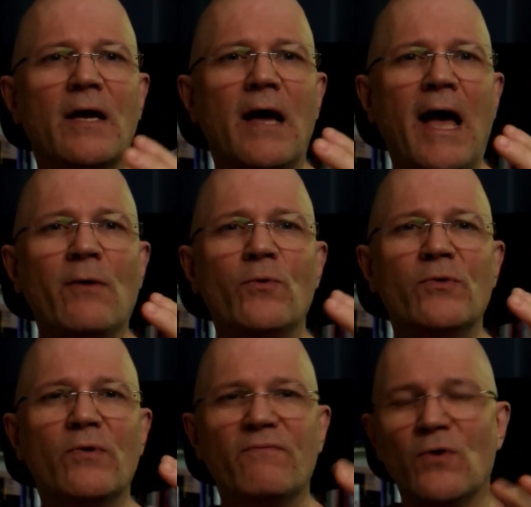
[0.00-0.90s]
I
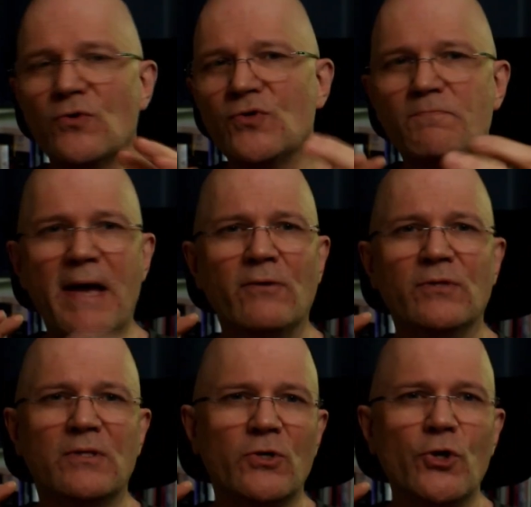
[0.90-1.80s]
would reverse
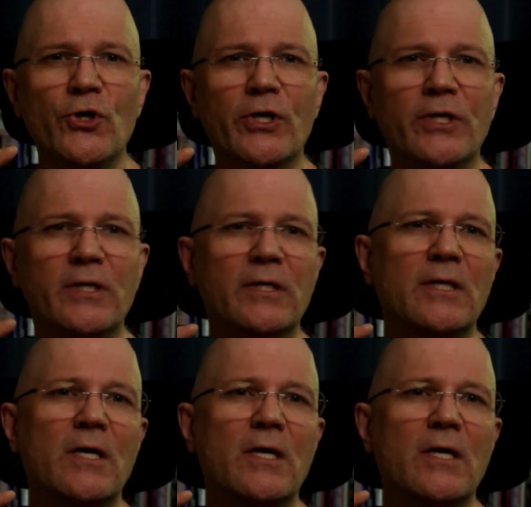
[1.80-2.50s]
mount the hood